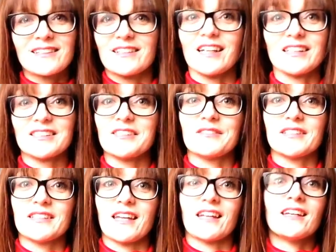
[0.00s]
like
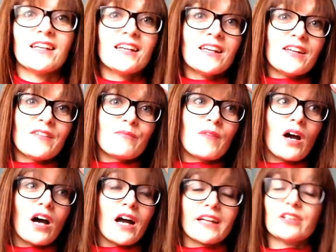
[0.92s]
seriously,
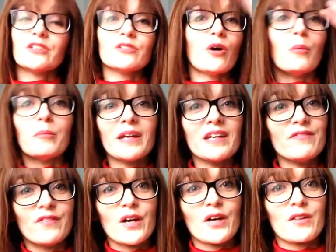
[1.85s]
I could not be
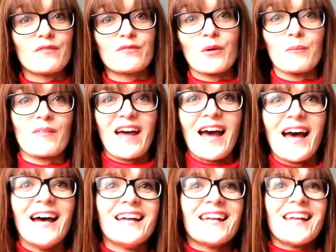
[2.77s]
further from that.
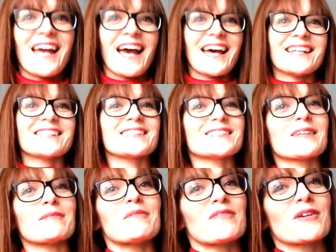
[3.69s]
And
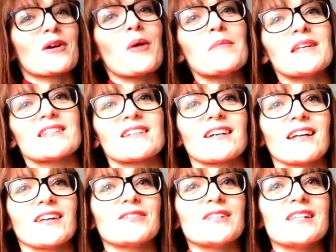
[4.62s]
some of the comments I
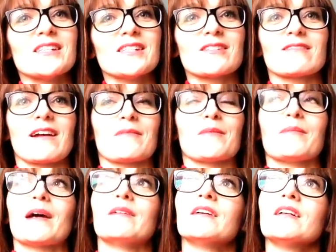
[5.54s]
get on Instagram
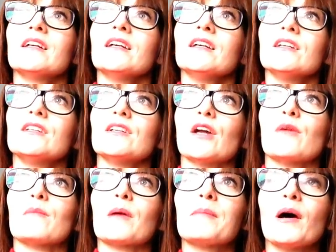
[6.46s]
about, you
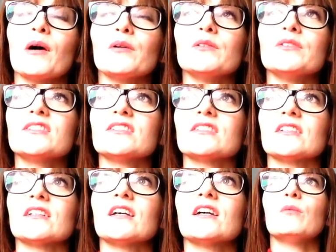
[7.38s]
know, my posts
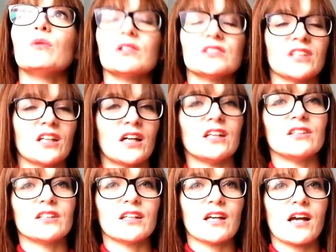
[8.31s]
and what I
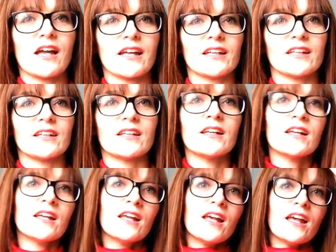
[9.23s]
look like and
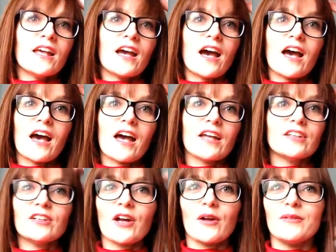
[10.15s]

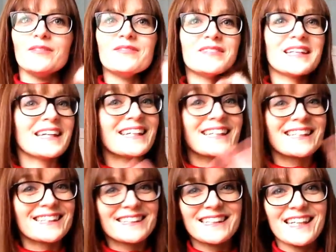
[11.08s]
you know,
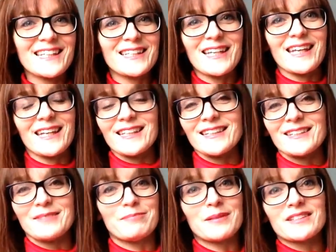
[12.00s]
it
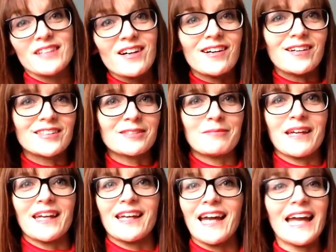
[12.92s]
is bizarre to
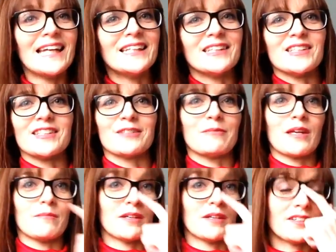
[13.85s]
me, alien to
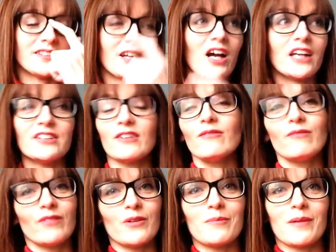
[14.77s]
me, because I don't
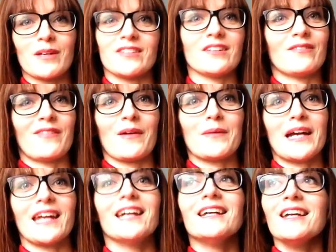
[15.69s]
view myself that
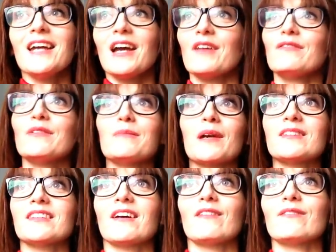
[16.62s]
way. I view
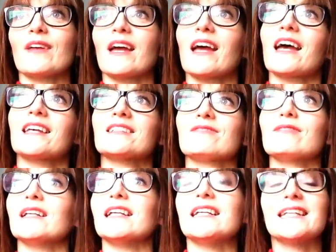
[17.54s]
myself as a
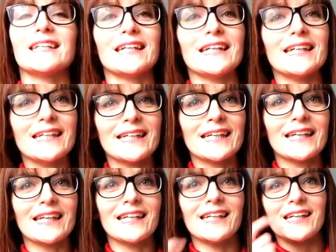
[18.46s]
really
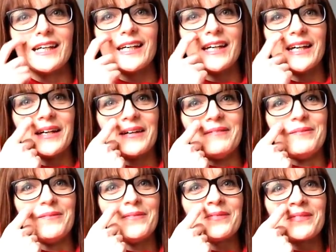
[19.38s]
geeky,
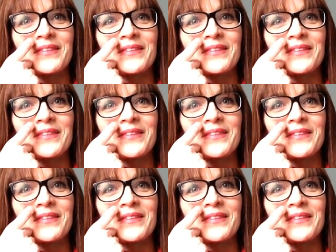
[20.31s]
um,